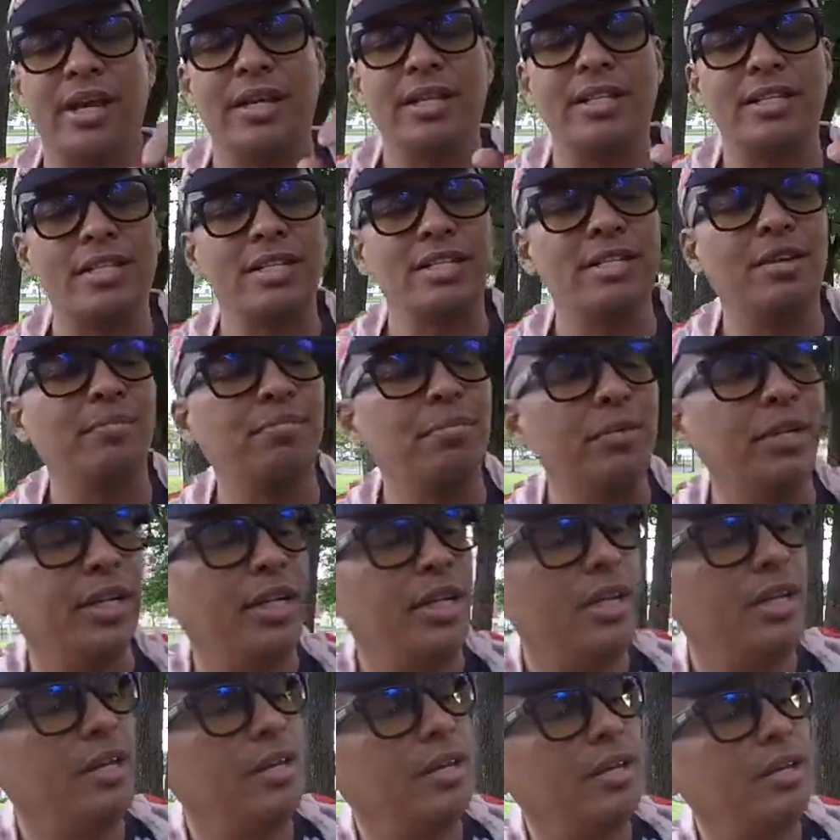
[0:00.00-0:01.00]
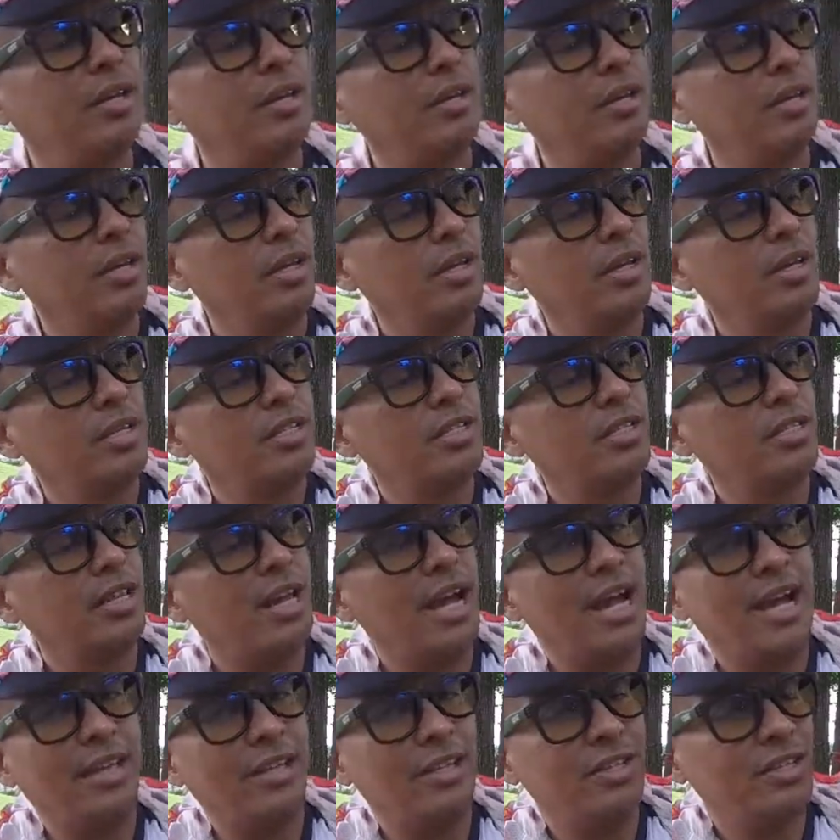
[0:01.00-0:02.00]
I can simply
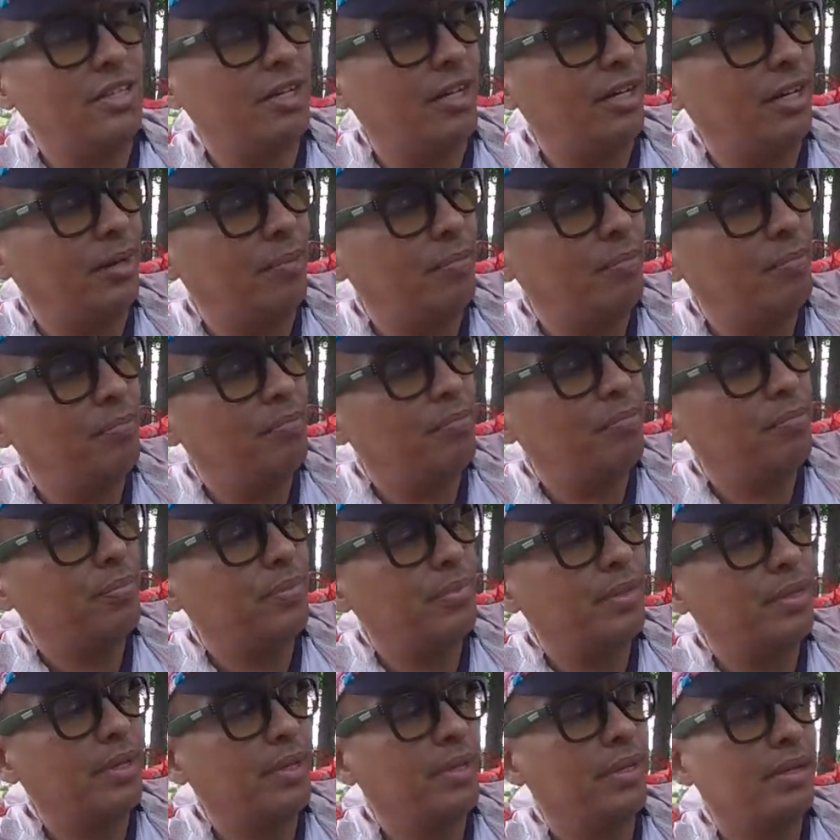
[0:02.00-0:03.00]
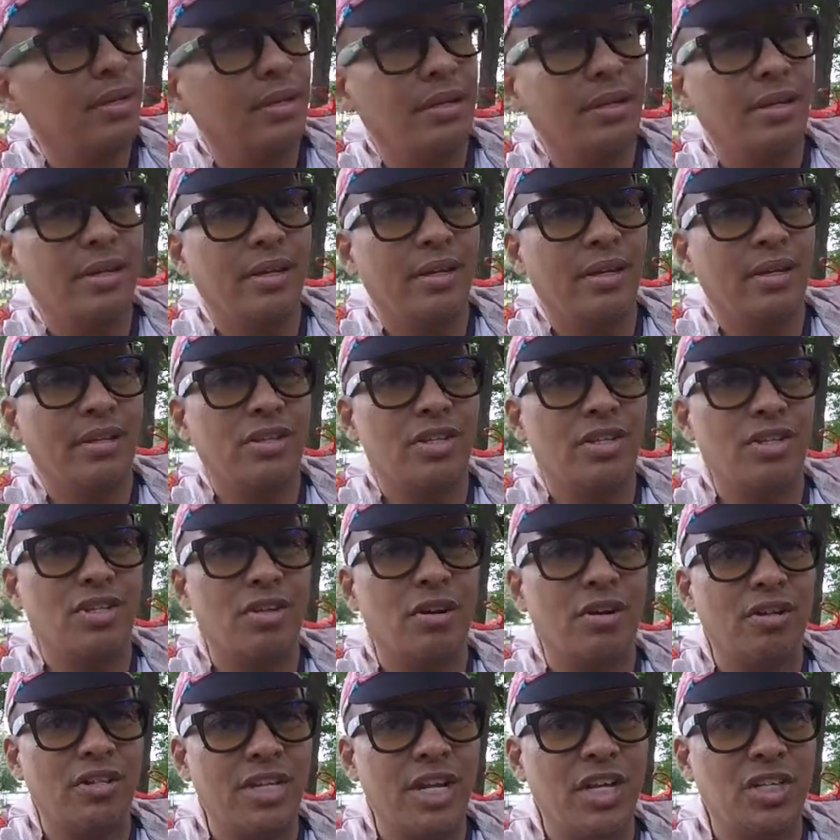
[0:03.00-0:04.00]
slide this up to
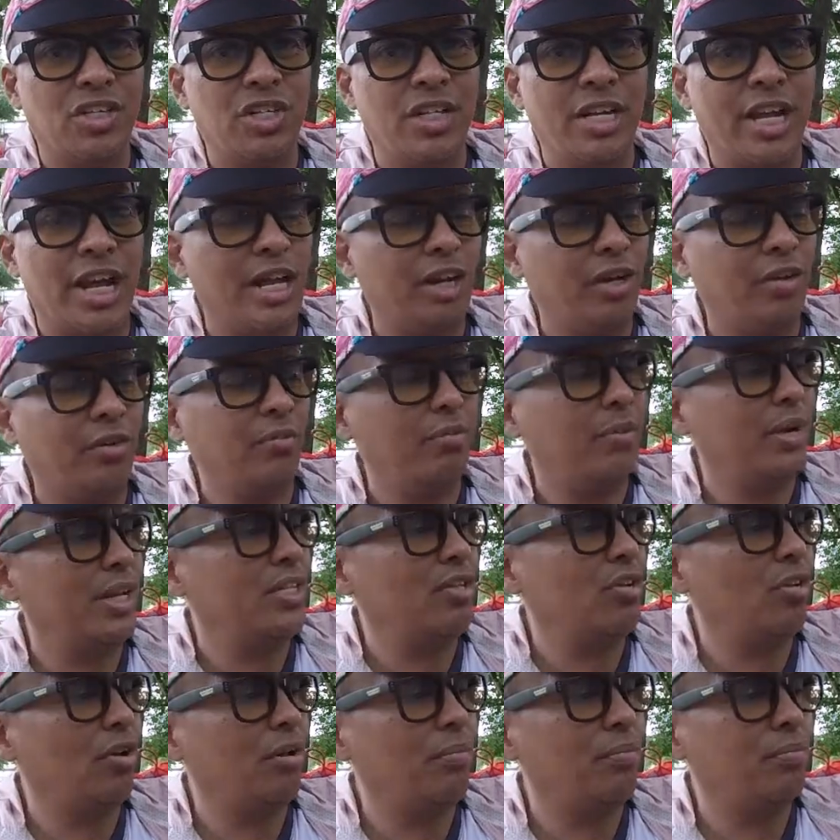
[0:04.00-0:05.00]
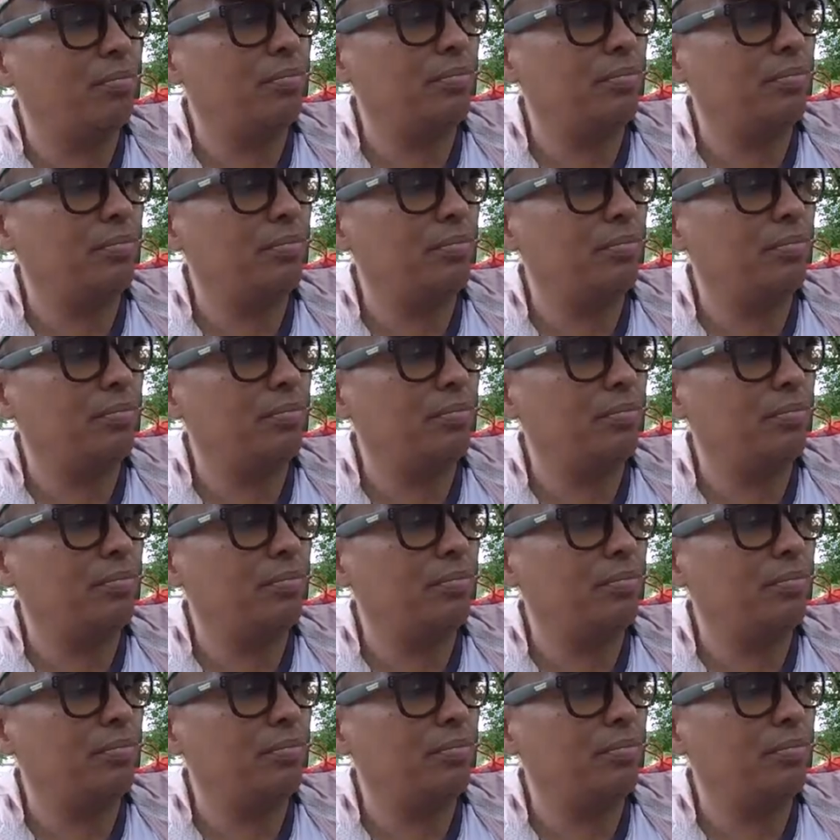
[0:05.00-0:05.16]
start tensioning out my tarp.